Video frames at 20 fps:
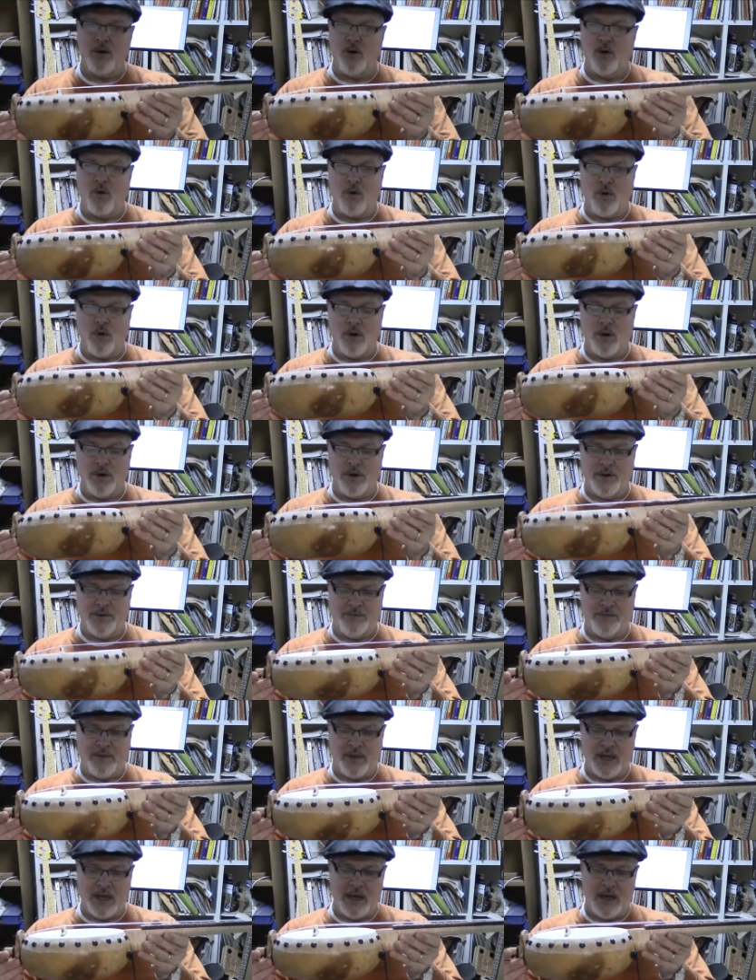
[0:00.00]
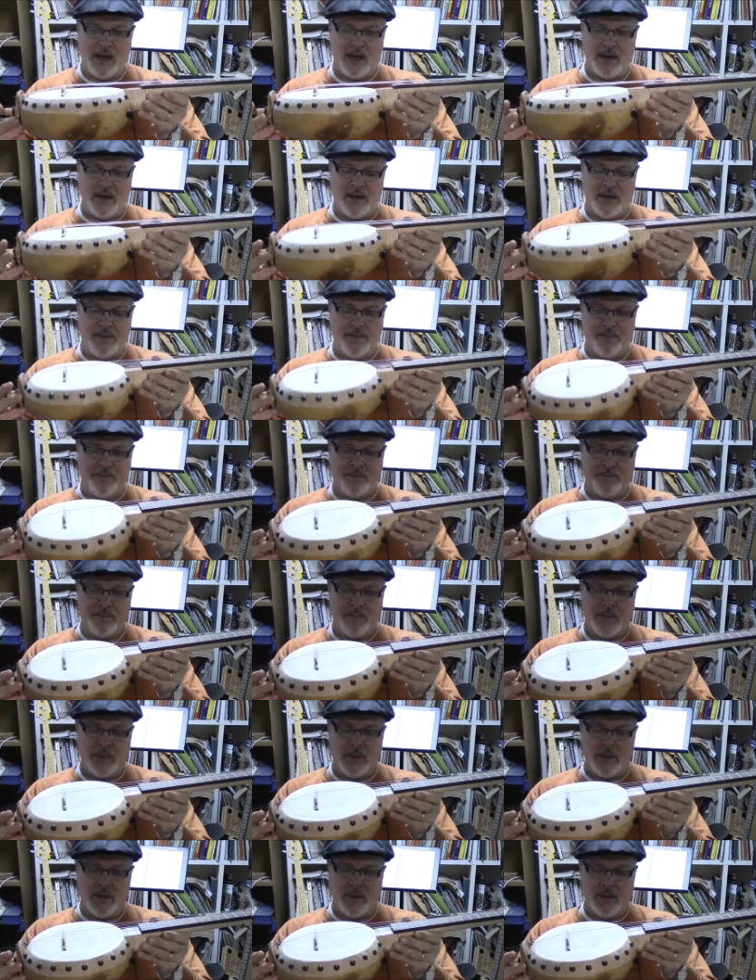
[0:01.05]
gourd, it's flat,
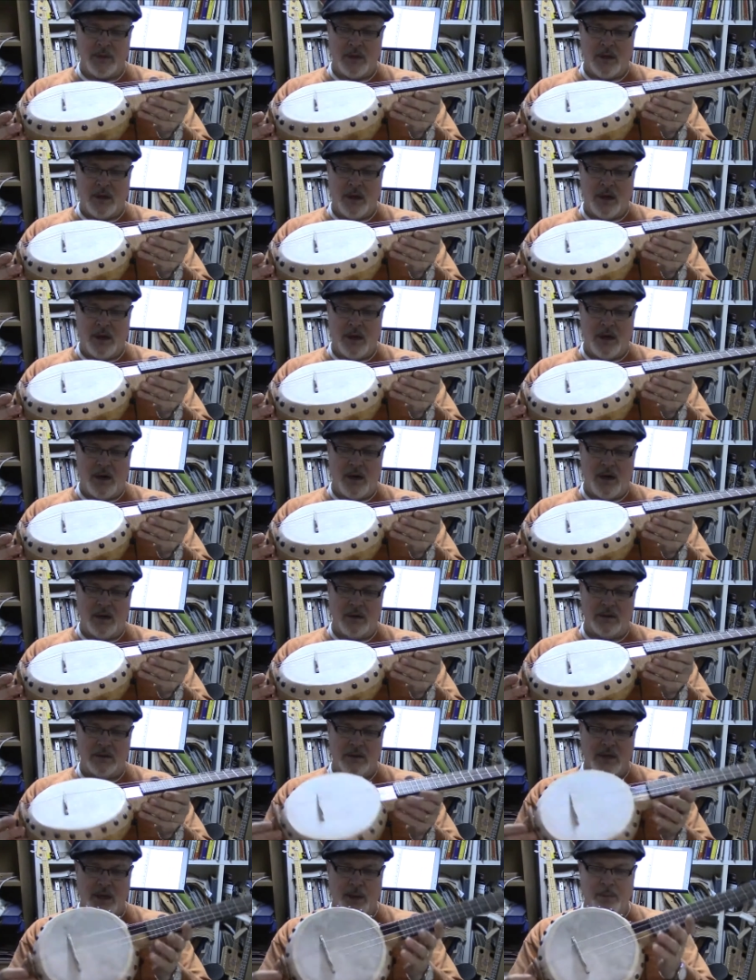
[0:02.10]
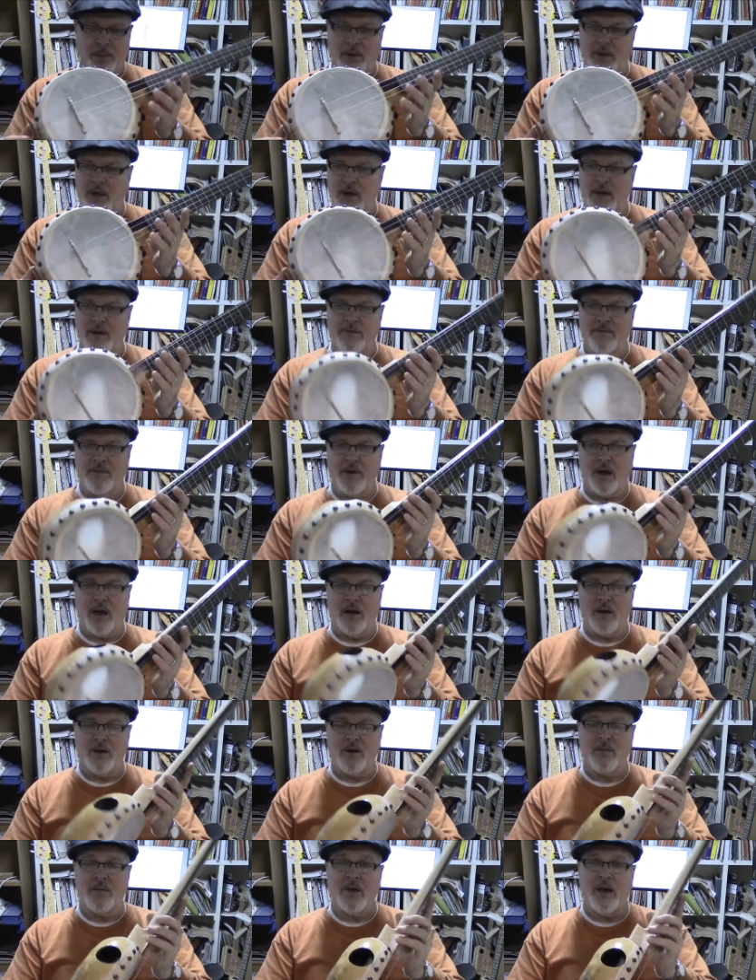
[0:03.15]
uh, got plenty of
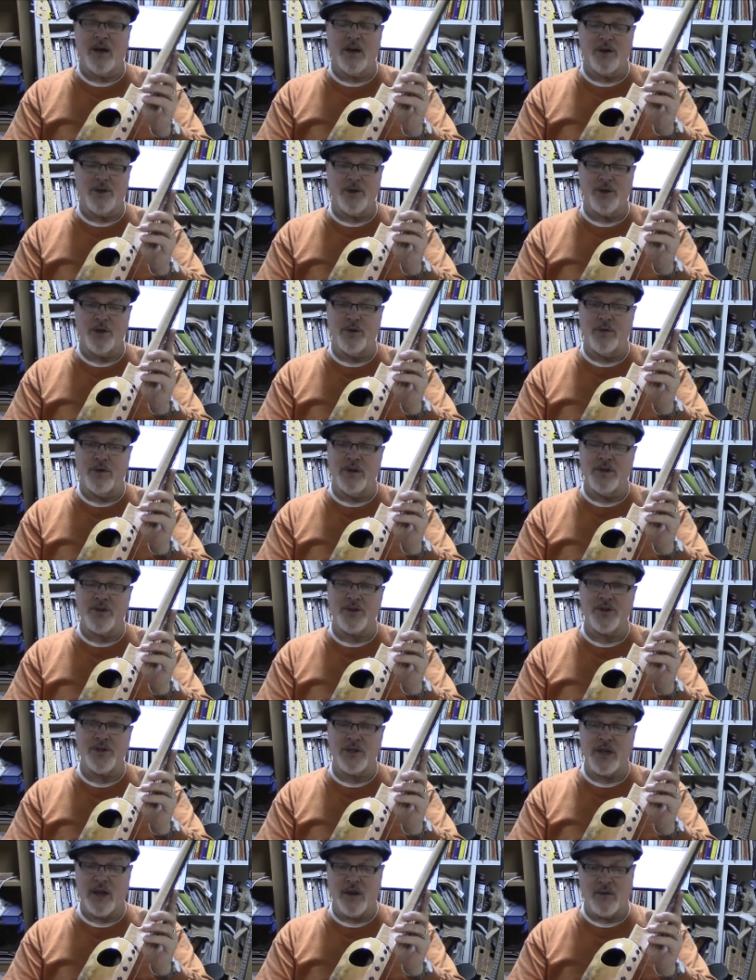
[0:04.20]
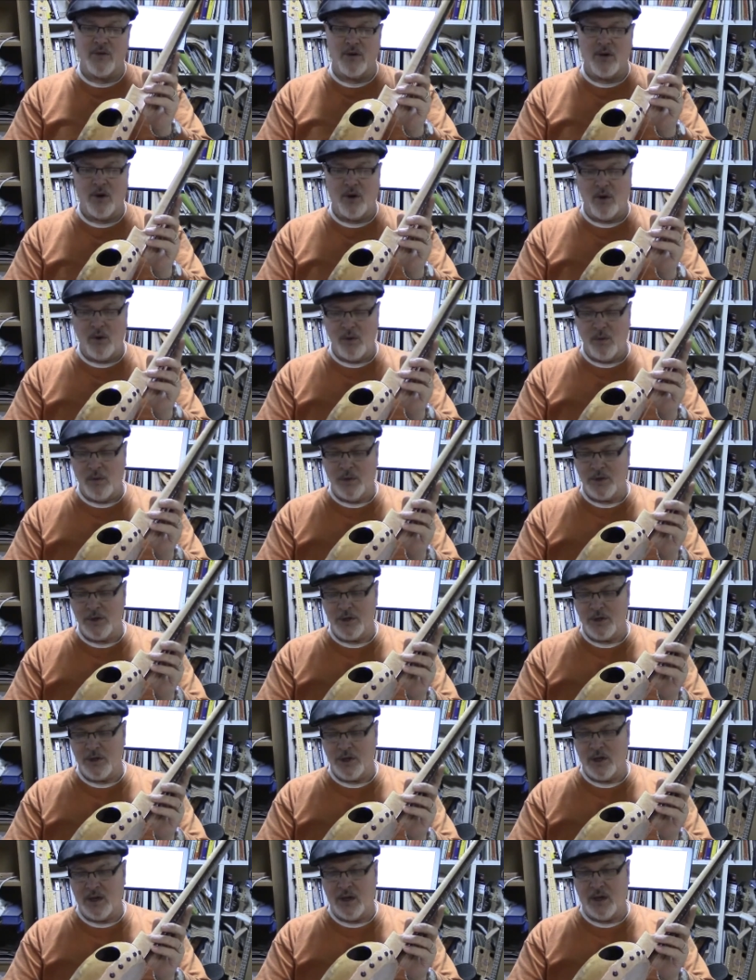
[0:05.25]
volume, got a 2 inch sound hole
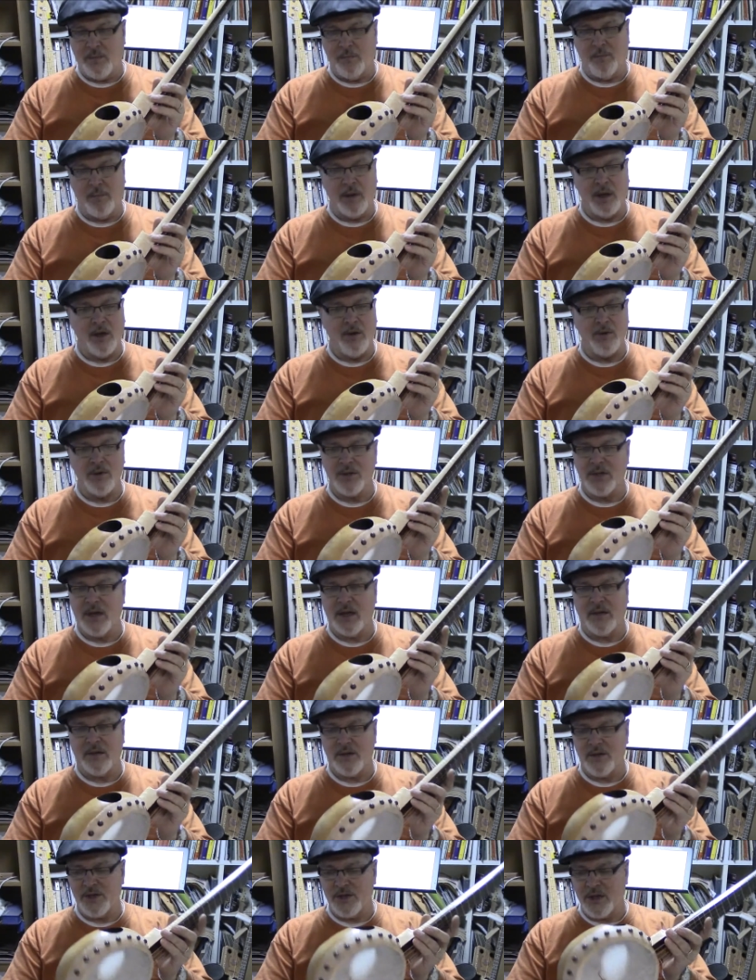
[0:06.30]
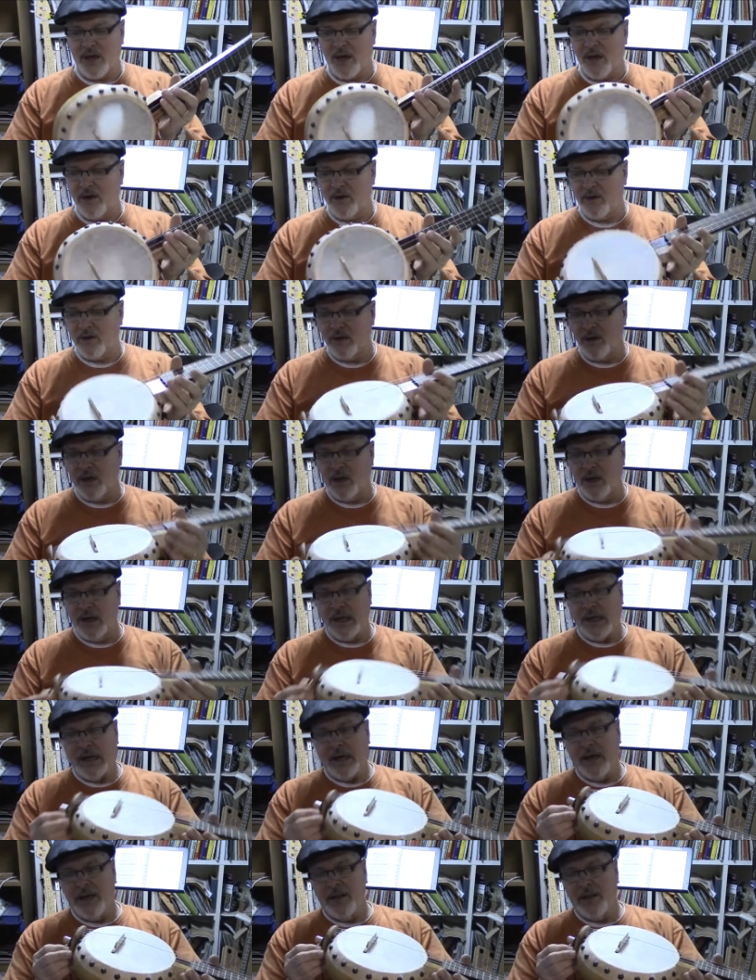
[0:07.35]
which uh, blows out the sound.
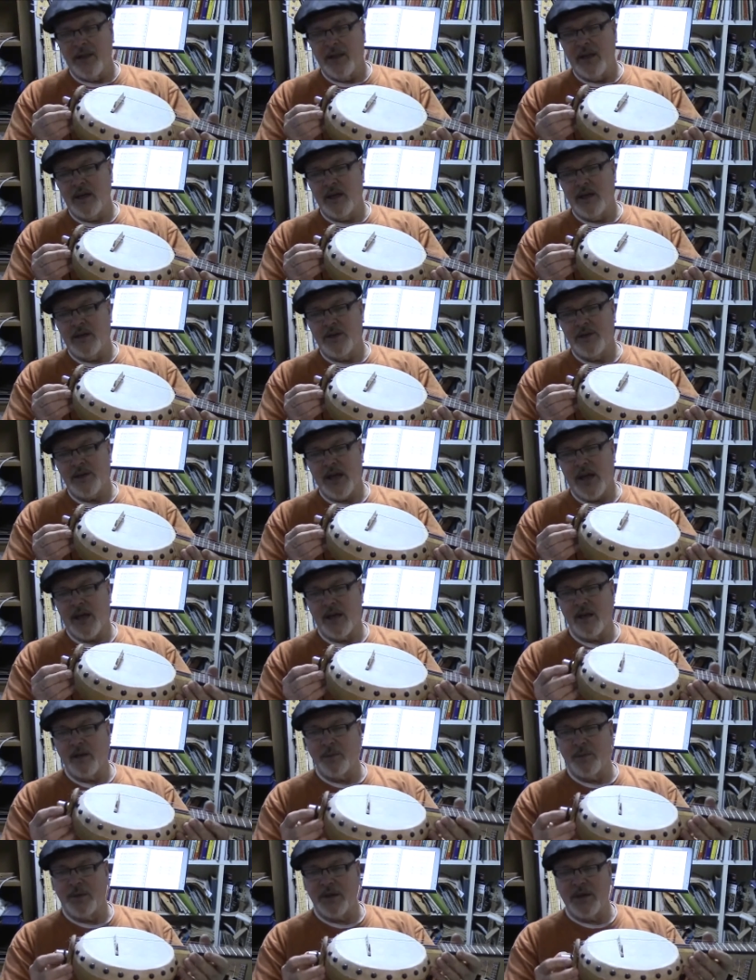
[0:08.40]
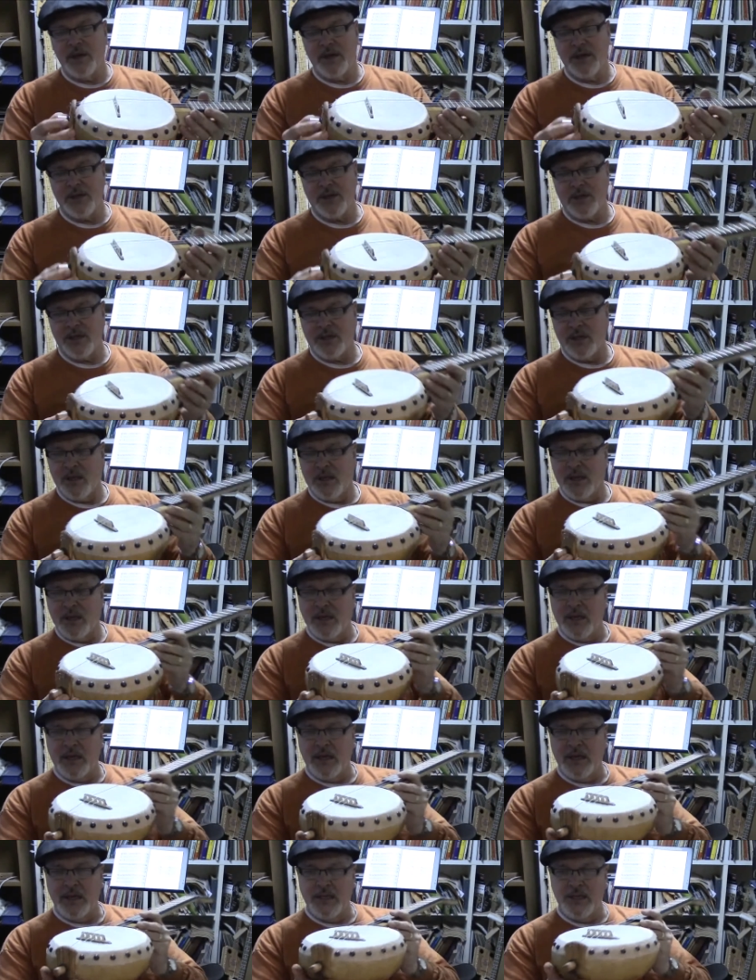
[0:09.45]
The tailpiece
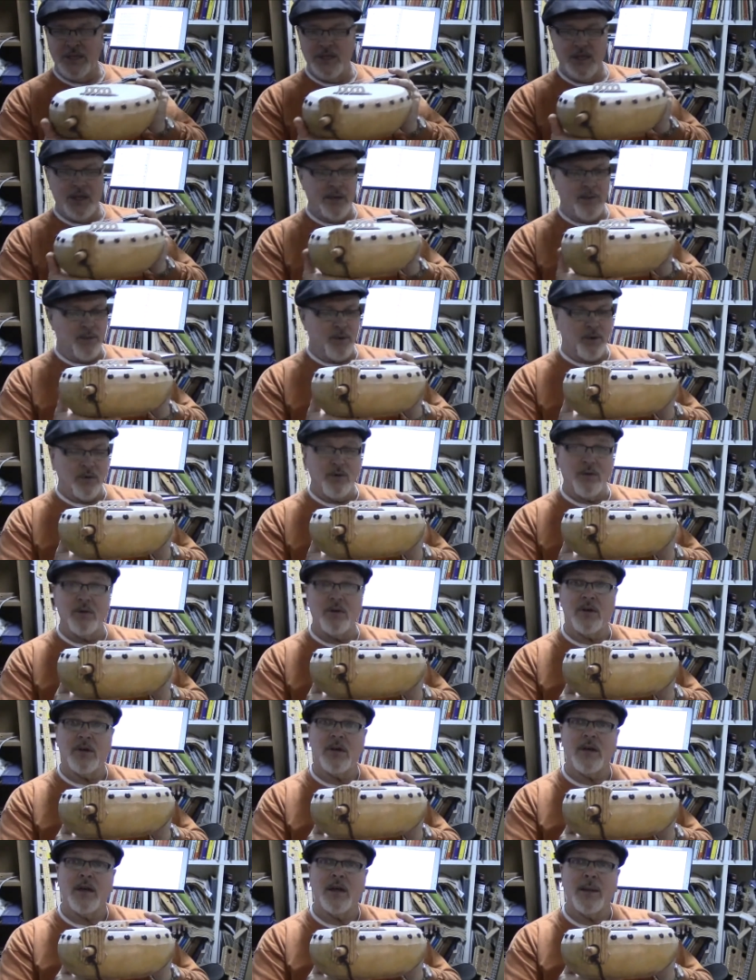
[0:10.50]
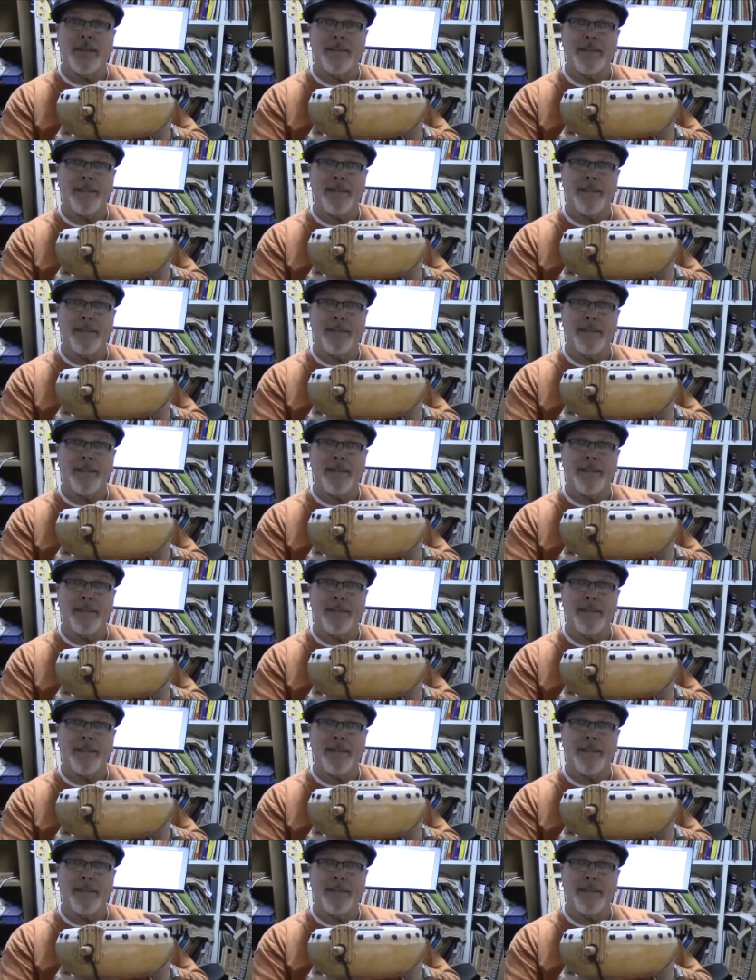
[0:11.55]
is zebra wood